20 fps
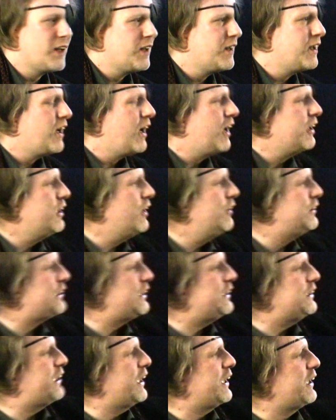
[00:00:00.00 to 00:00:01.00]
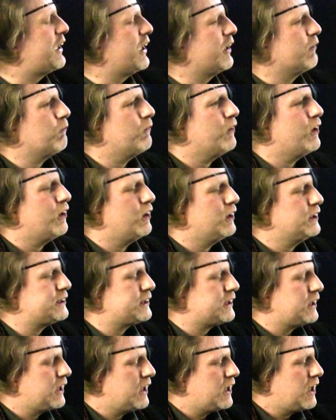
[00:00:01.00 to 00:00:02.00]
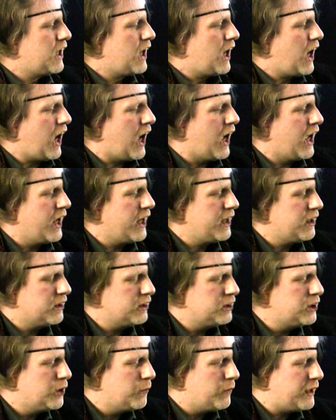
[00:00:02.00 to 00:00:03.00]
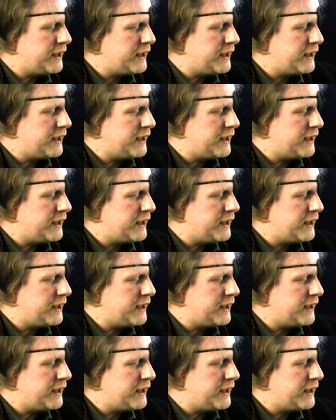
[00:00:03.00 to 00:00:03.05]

No. Eugene Dinkin was a